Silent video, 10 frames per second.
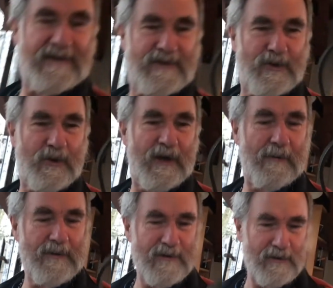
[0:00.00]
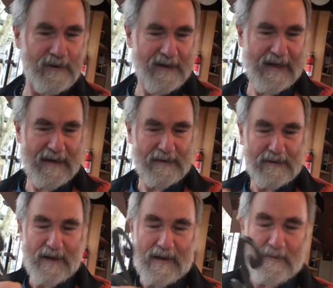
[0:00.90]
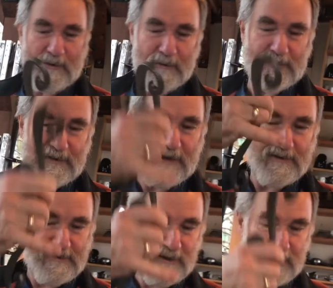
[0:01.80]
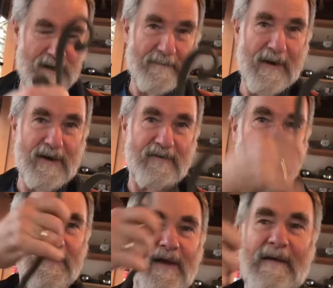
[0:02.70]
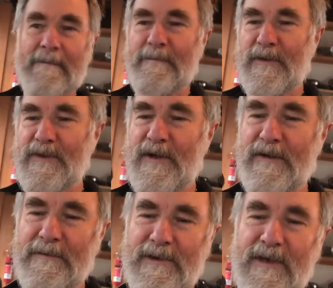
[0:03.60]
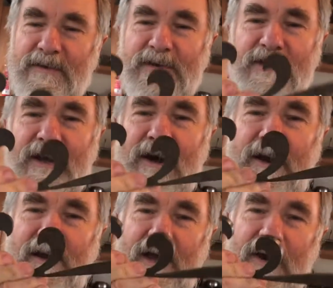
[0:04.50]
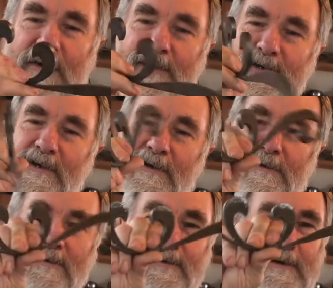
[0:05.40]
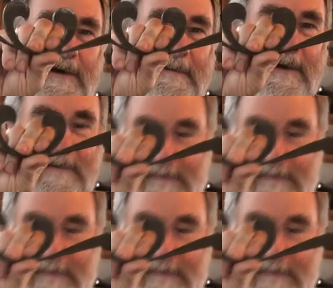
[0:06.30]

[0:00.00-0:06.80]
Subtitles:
store. It was a little candelabra with things sticking up out of it, but then this I got at Coyote Steel, just a piece